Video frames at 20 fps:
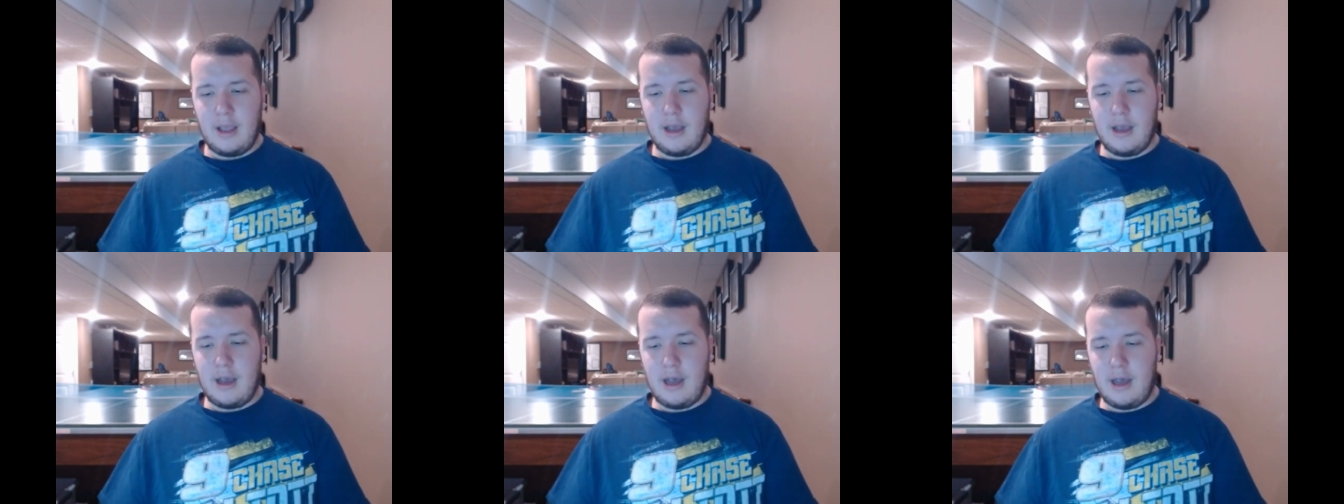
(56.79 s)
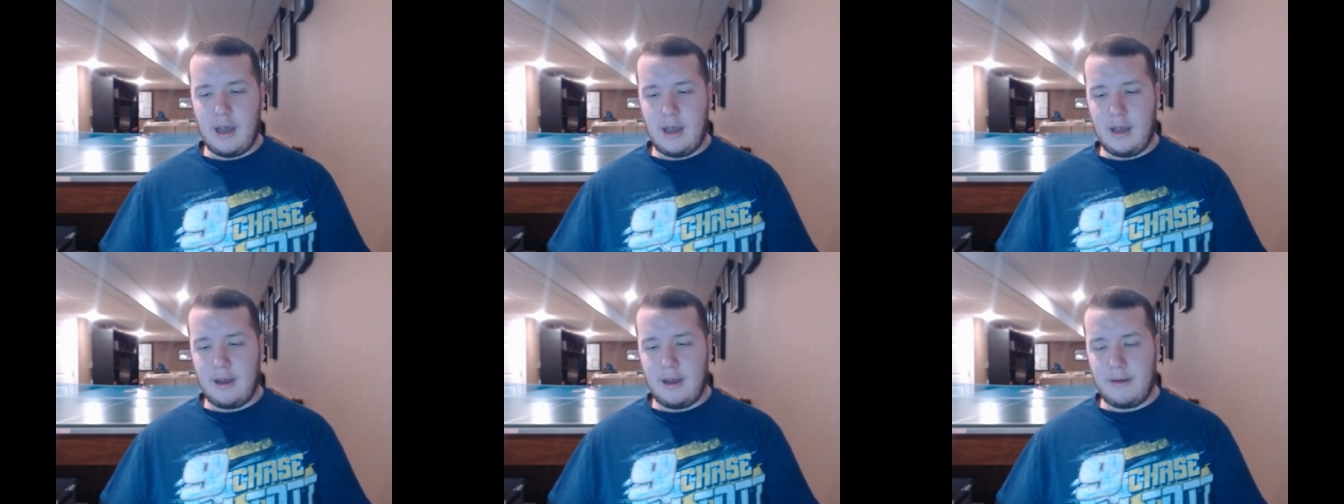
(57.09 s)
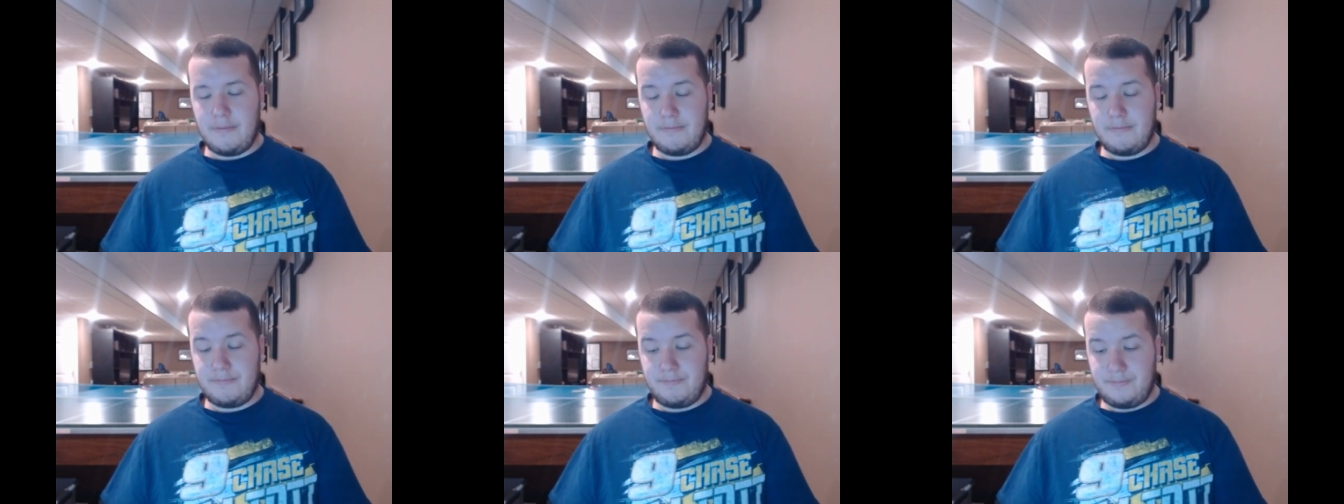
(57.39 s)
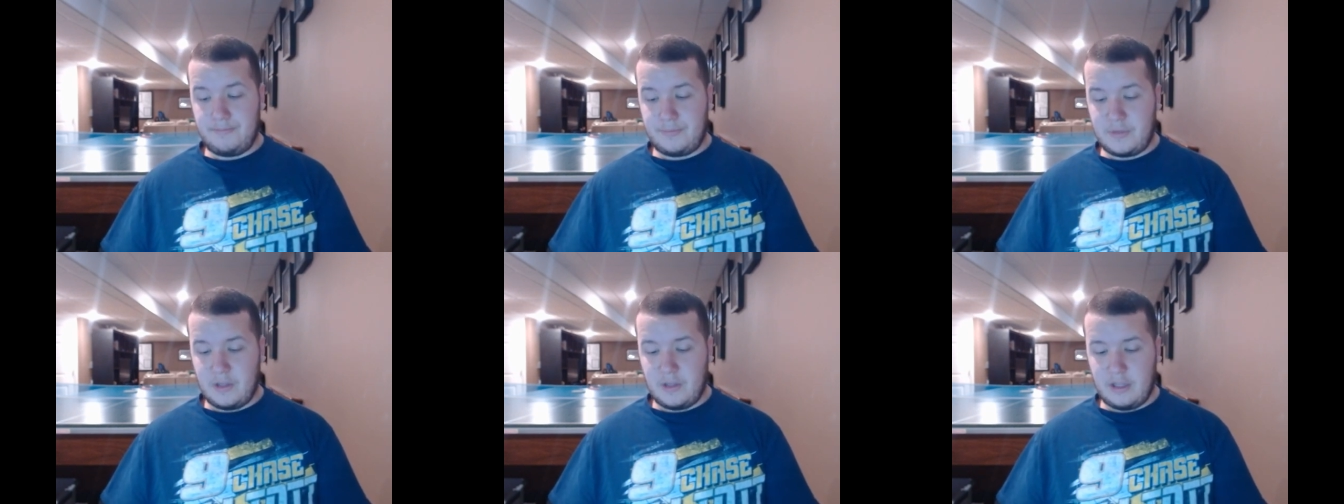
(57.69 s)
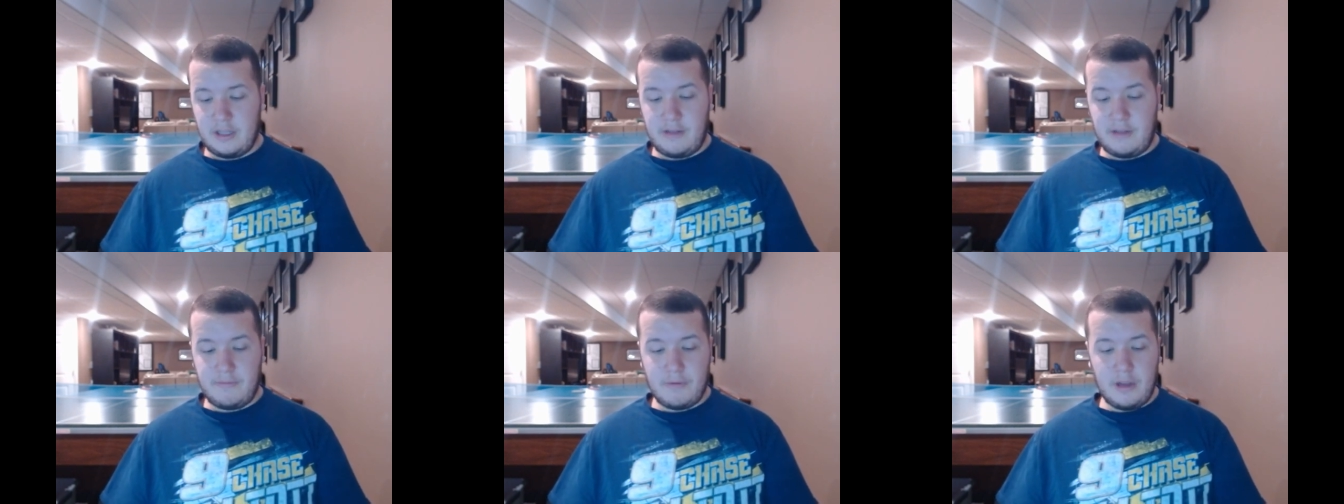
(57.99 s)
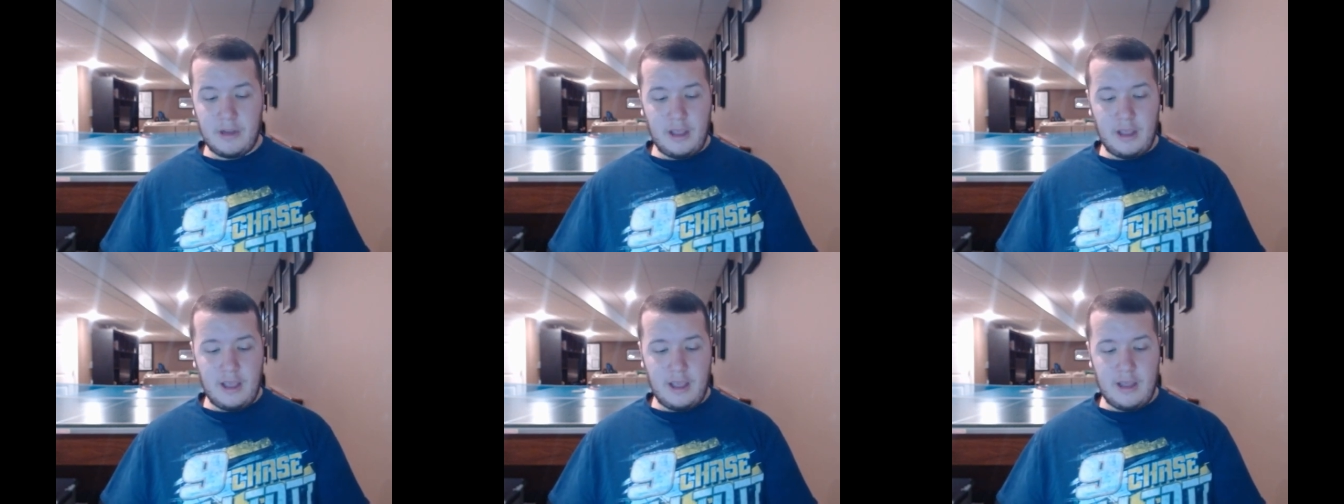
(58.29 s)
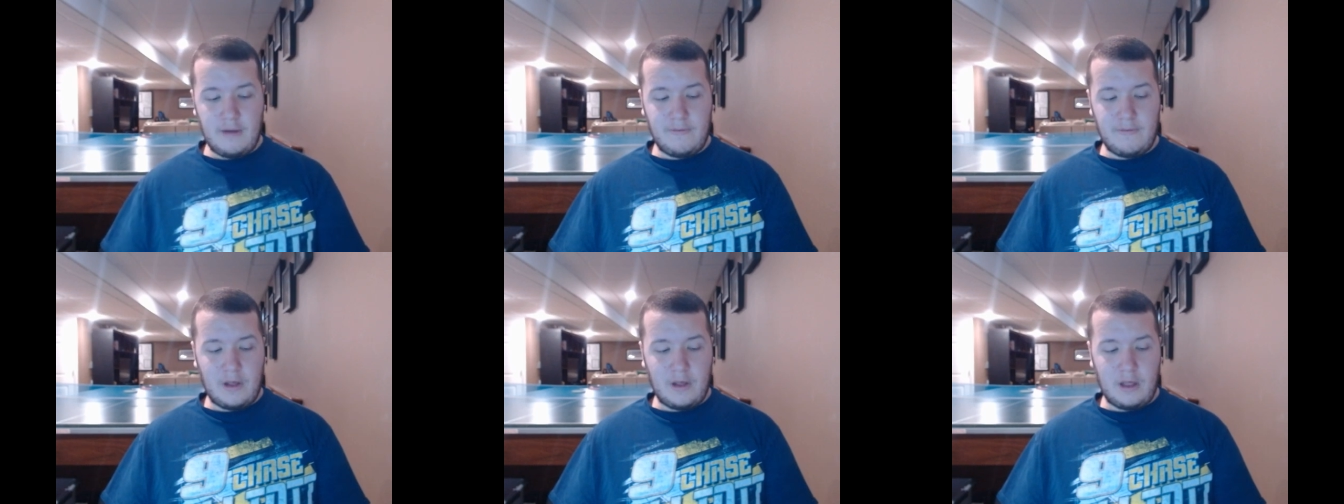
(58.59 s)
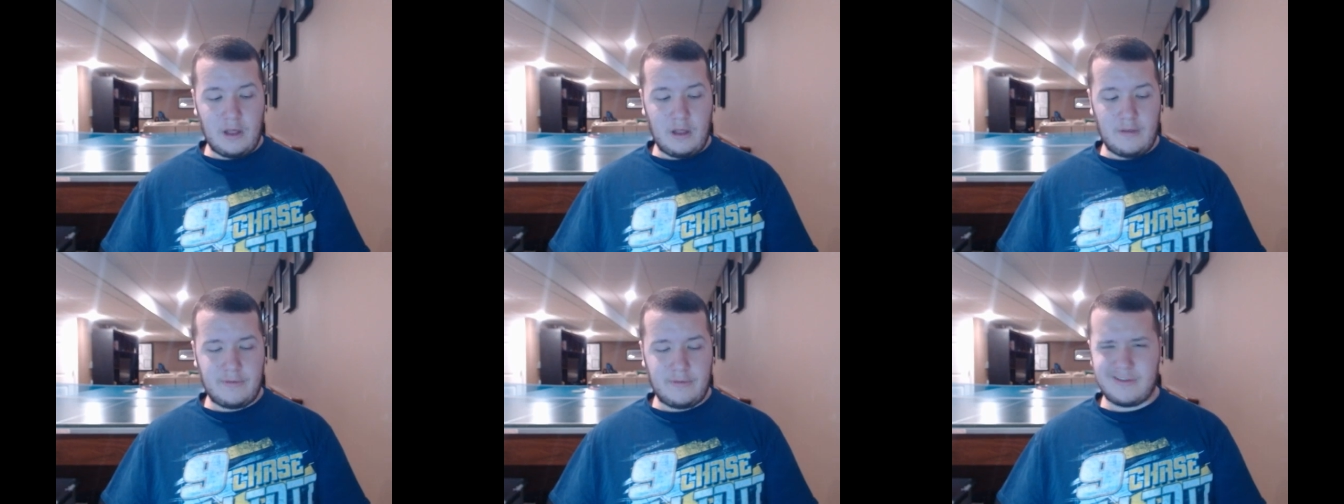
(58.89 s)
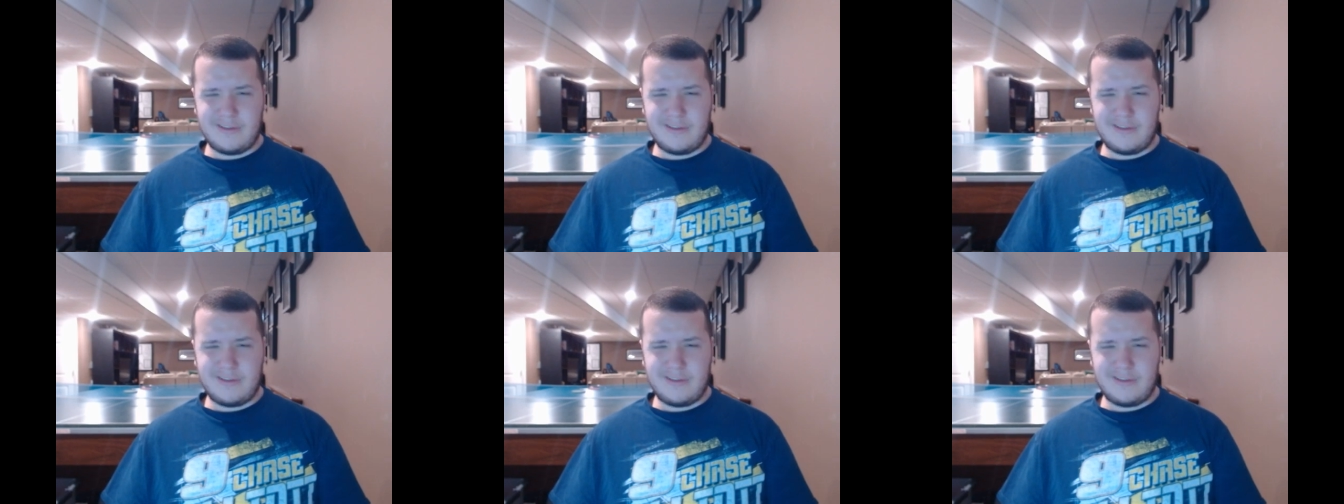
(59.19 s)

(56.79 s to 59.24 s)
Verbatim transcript: Um, so these really involve,